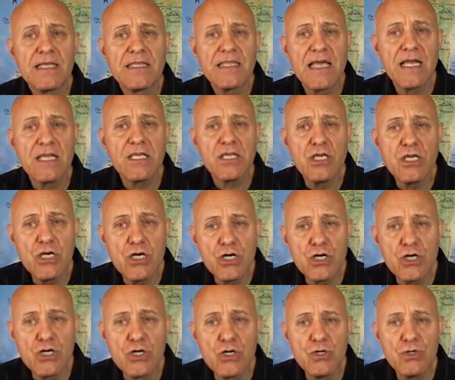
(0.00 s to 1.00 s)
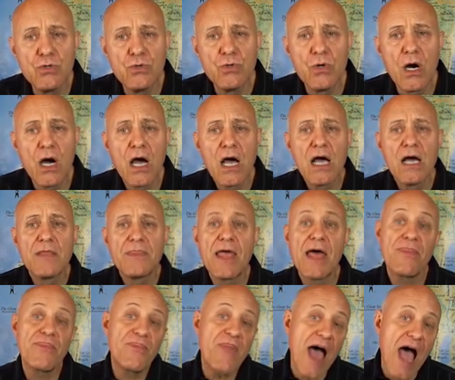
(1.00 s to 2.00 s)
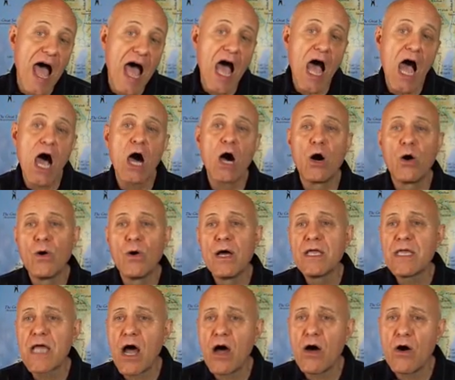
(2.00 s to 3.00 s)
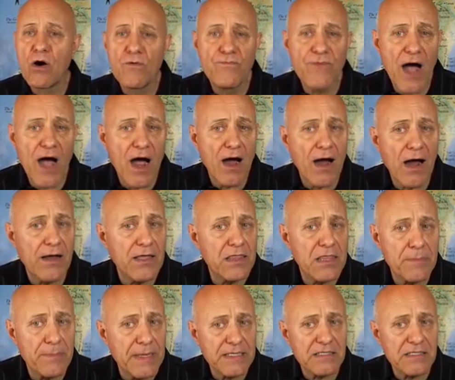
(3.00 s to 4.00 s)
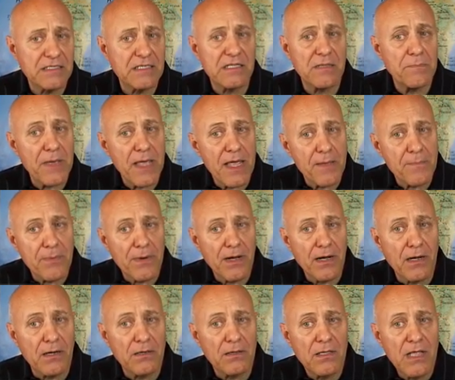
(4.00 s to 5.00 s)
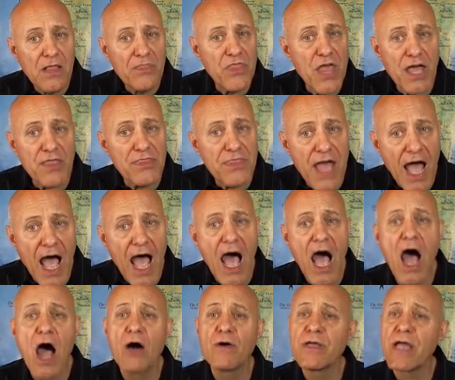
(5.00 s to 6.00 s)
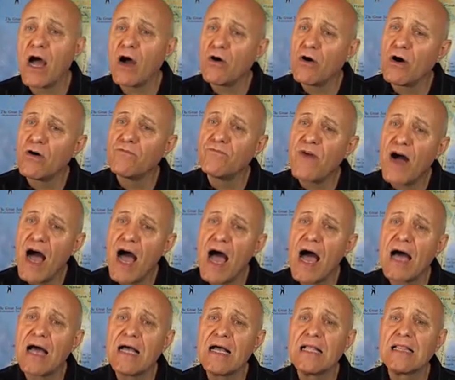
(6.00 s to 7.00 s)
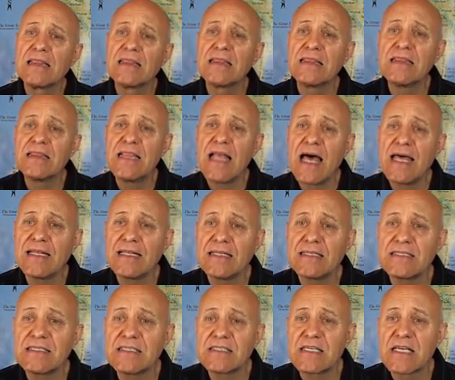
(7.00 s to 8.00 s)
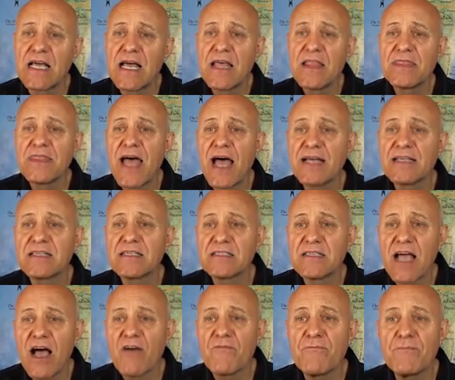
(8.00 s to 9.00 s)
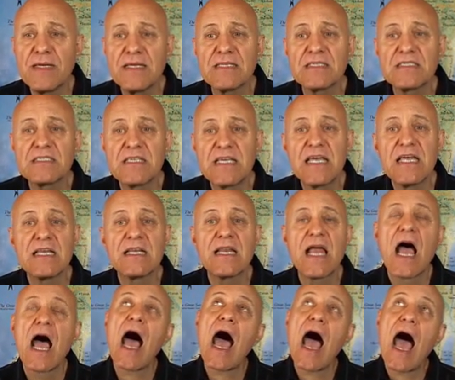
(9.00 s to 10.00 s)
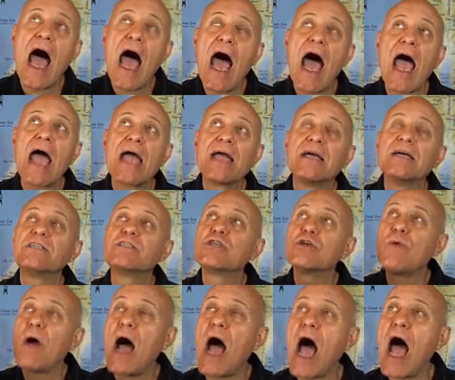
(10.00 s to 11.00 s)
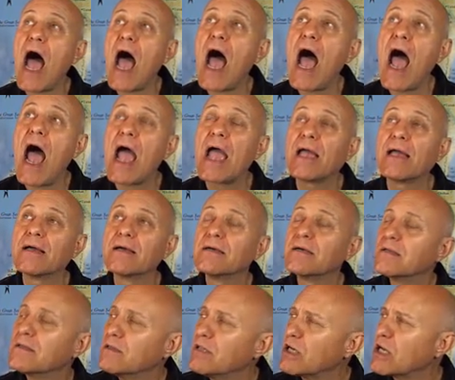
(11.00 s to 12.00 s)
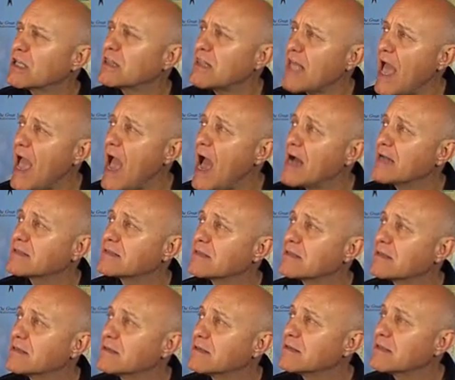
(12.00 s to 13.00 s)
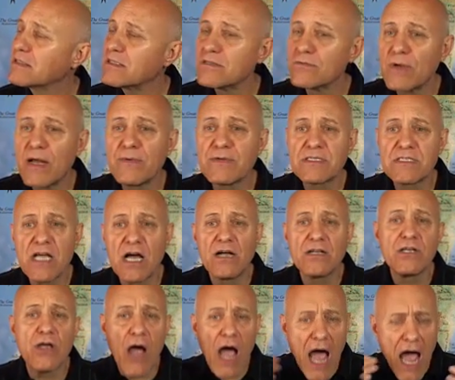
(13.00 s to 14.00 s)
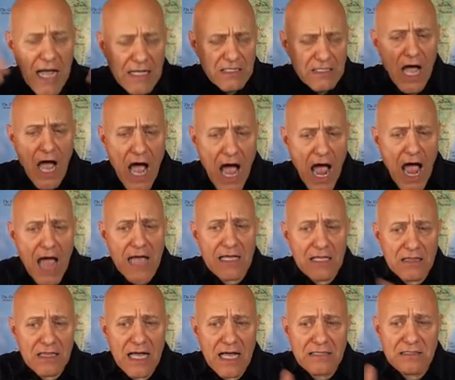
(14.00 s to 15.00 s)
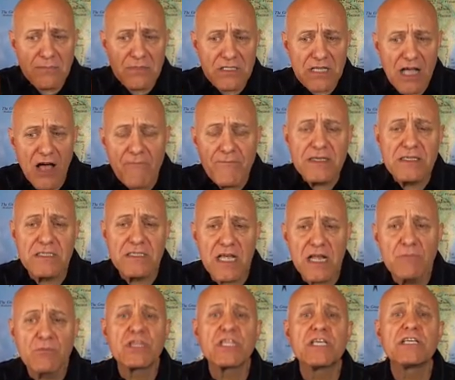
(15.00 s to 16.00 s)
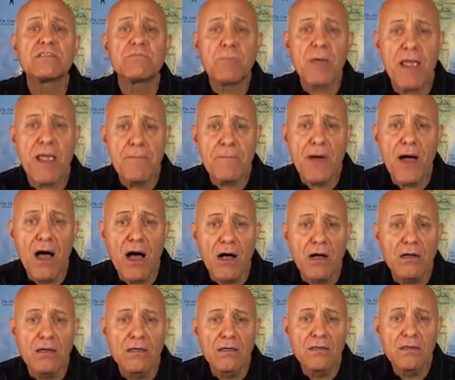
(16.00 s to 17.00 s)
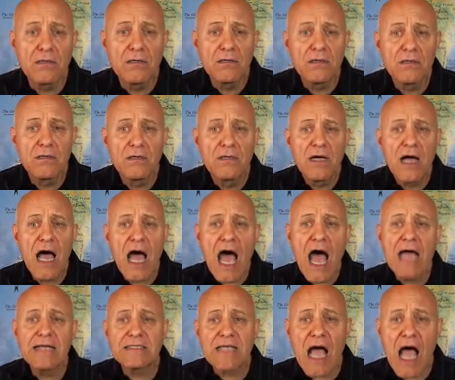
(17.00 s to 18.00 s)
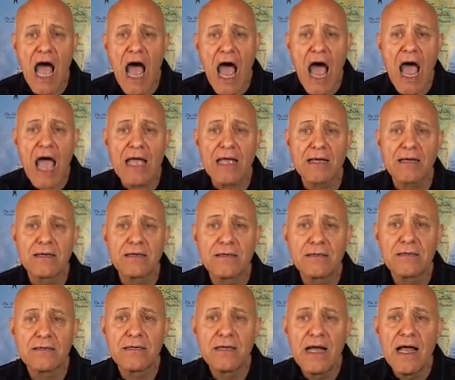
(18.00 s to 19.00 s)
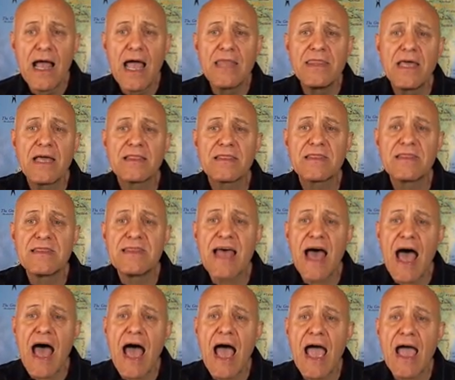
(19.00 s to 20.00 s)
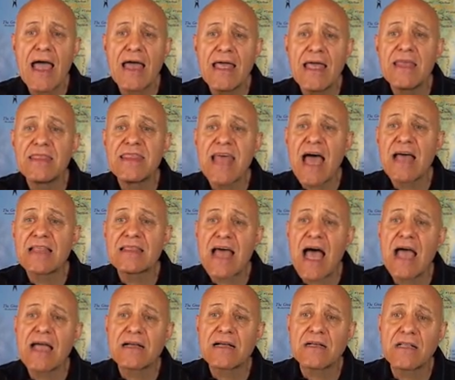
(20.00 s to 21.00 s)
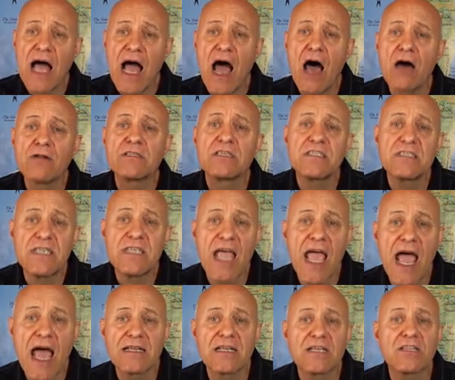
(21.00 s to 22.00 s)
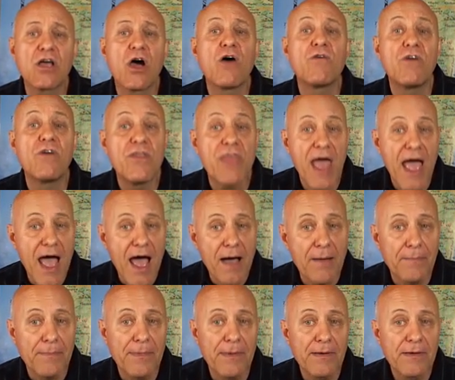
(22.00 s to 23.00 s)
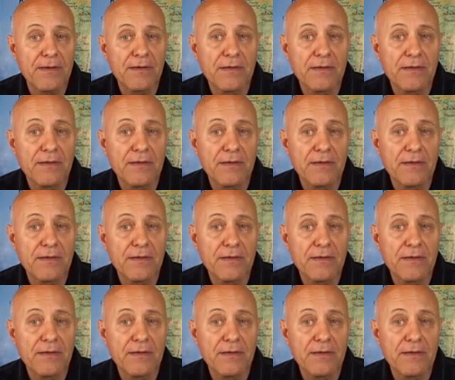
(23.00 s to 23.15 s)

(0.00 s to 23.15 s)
That thou, Yehovah, are in the midst of the people. That thou, Yehovah, lettest thyself be seen eye to eye. Look at that. This is what I was telling you. Eye to eye. He lets himself be seen with his people. Eye to eye. And that thy cloud standeth over them.